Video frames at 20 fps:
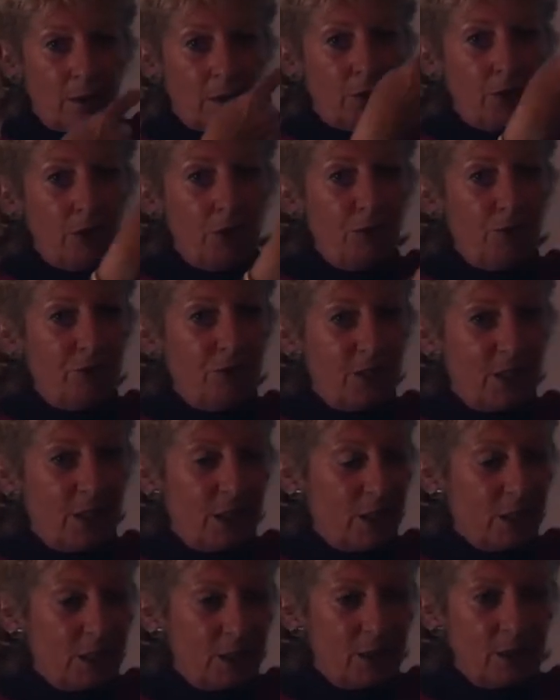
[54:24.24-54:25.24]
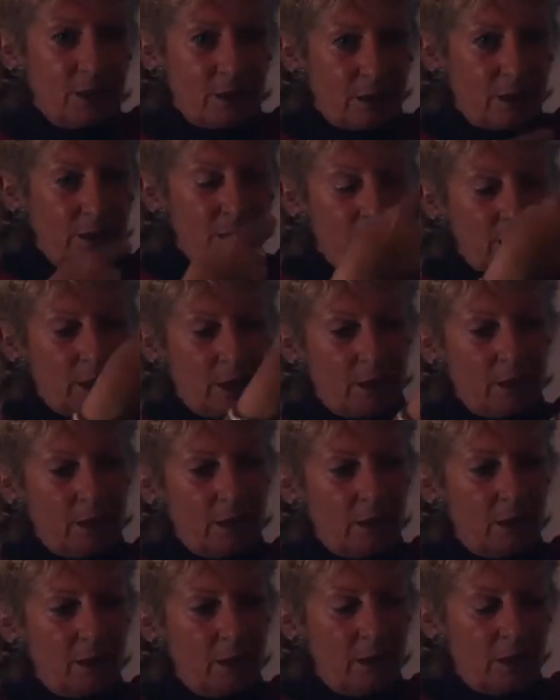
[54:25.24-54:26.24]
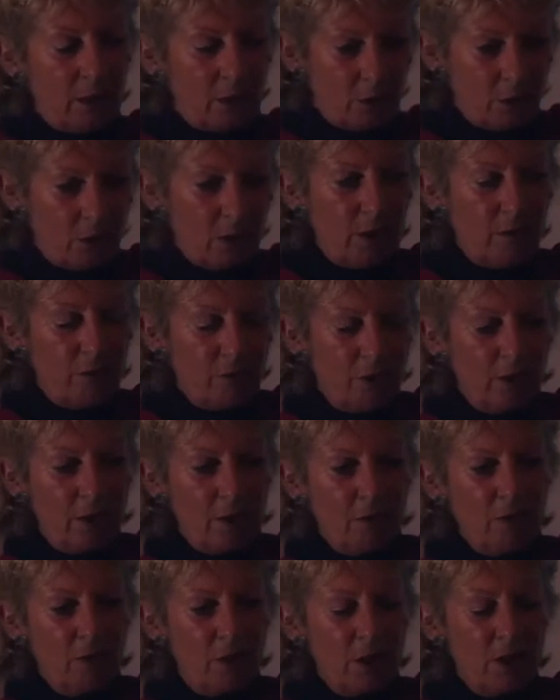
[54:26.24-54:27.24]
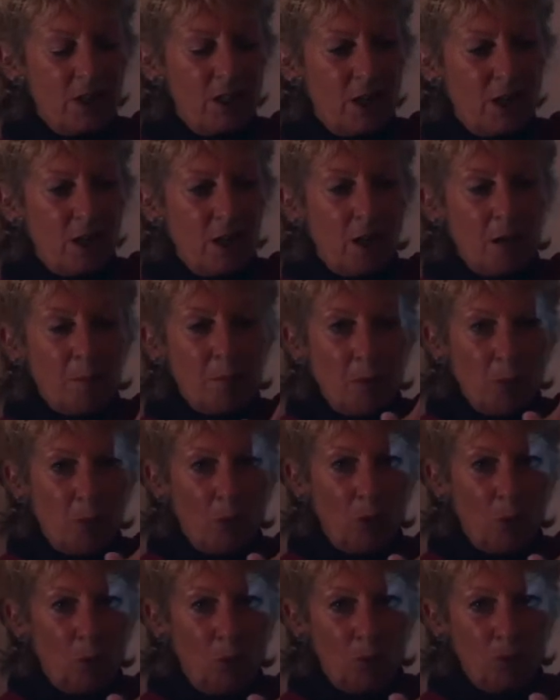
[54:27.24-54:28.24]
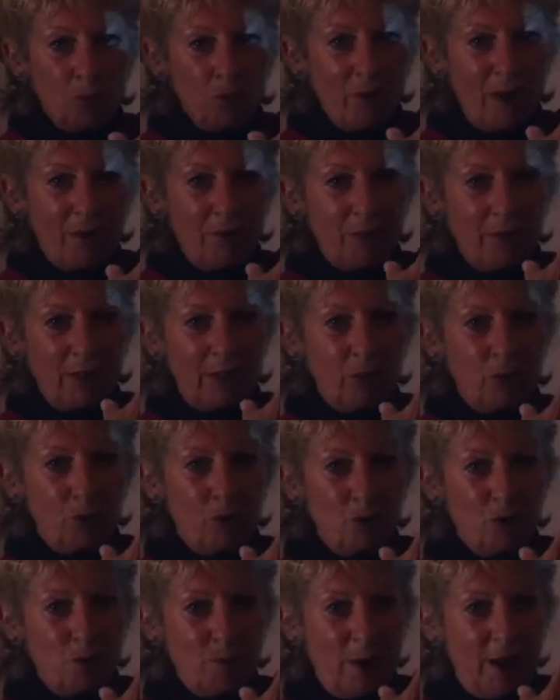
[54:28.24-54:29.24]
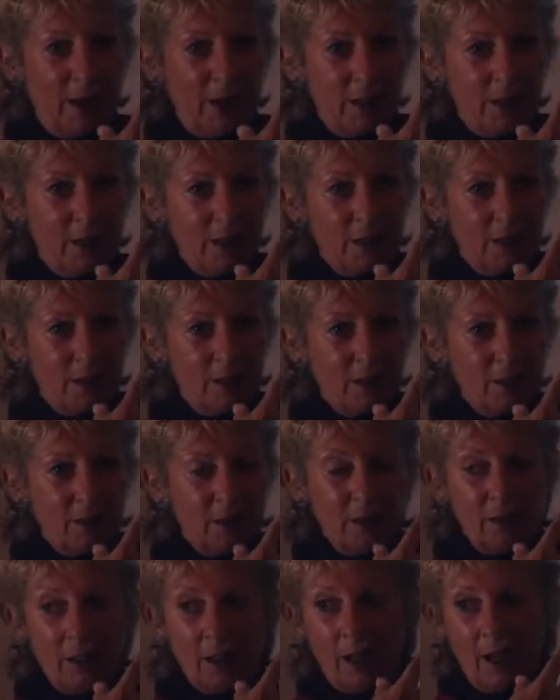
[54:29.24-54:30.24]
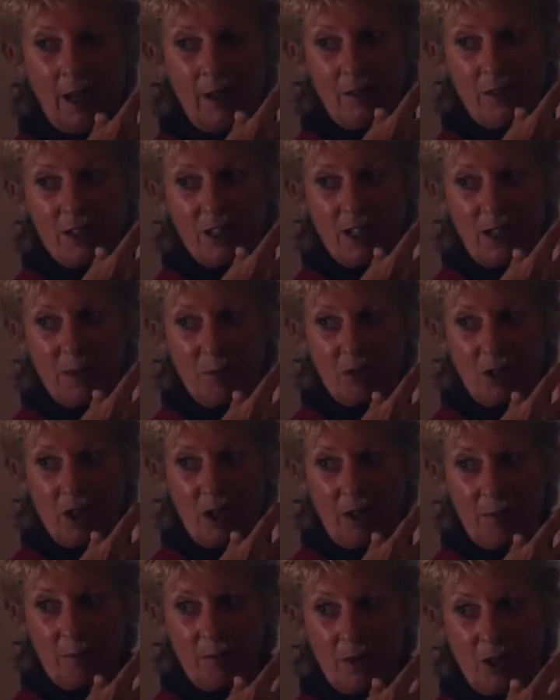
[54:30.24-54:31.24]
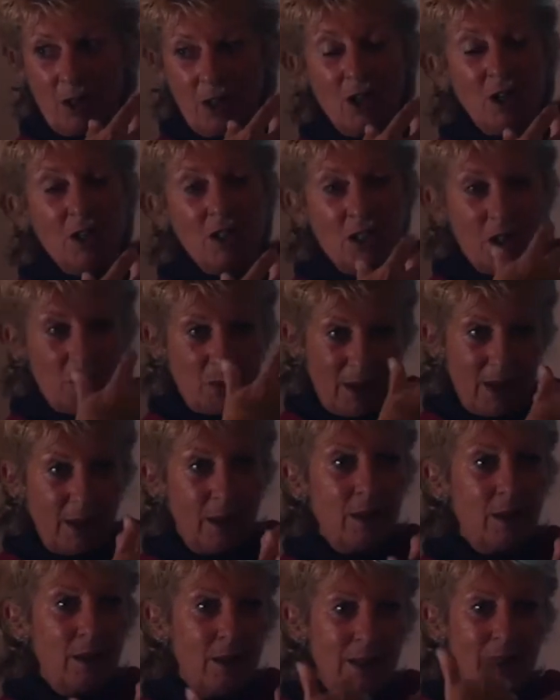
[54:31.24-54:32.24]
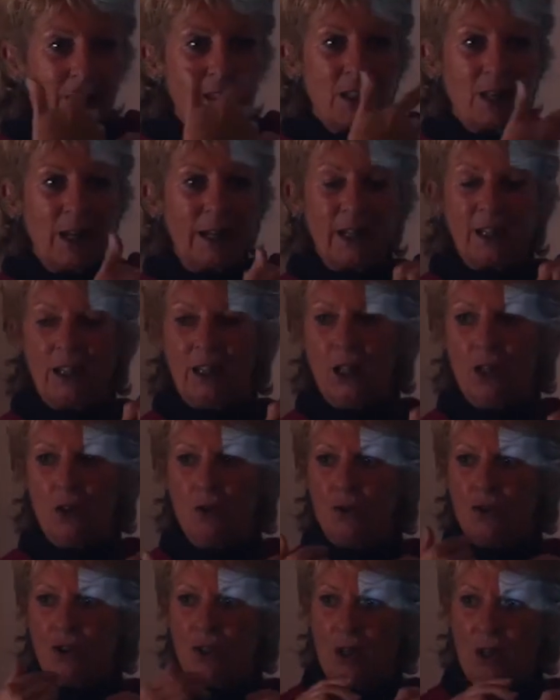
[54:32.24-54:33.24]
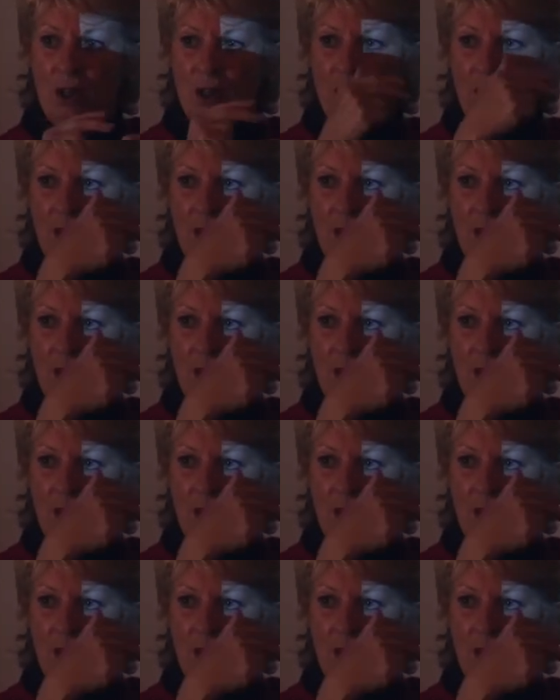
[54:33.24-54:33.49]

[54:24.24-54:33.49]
New physics, yeah, it's in front of the sun. But we're all traveling through space at the same time. So it's like an illusion.